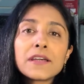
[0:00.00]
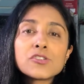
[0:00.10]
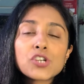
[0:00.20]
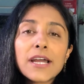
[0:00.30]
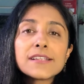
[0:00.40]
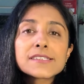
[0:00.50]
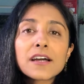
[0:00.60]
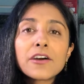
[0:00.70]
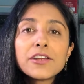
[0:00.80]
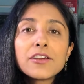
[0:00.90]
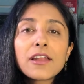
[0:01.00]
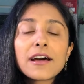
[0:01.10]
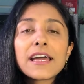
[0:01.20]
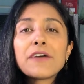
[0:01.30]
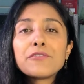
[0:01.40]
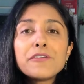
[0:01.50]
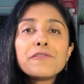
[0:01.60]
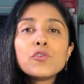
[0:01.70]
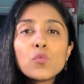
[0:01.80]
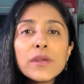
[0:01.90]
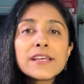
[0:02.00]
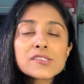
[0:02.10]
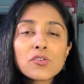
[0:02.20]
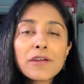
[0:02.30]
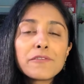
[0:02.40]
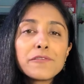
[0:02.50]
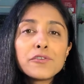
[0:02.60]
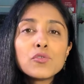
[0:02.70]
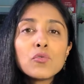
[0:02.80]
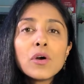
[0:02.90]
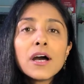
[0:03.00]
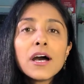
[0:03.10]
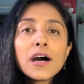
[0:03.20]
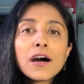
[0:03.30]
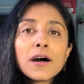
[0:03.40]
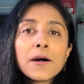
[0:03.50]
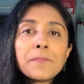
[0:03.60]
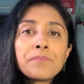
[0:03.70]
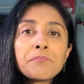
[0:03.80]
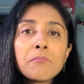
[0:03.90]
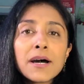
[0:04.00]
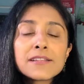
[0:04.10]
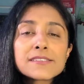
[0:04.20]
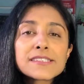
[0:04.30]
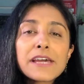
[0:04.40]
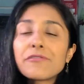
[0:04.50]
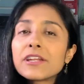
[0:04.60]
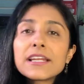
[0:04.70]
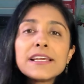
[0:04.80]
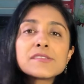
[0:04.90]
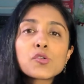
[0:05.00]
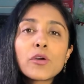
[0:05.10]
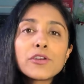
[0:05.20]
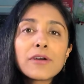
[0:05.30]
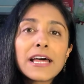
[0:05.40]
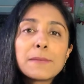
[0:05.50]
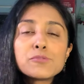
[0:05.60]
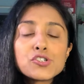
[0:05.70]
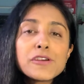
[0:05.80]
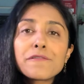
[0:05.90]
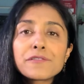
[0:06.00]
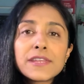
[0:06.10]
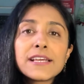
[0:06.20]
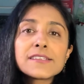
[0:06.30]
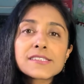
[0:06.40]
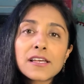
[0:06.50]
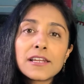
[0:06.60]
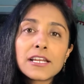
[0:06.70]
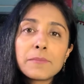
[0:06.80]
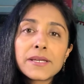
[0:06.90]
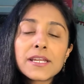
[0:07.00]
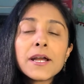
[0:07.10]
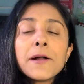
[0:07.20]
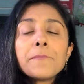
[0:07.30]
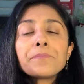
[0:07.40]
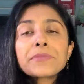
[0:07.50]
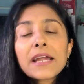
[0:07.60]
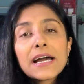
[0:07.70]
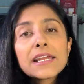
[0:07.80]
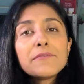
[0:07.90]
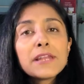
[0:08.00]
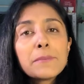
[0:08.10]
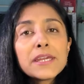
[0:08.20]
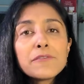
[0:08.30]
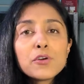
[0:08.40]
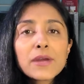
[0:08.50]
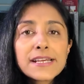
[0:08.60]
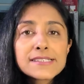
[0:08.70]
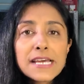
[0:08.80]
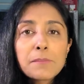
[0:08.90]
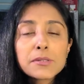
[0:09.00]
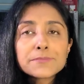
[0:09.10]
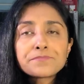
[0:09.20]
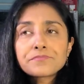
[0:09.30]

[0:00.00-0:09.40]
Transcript: child's curricula every few weeks or every few months definitely is going to help shift things a little bit. Let me give you an example.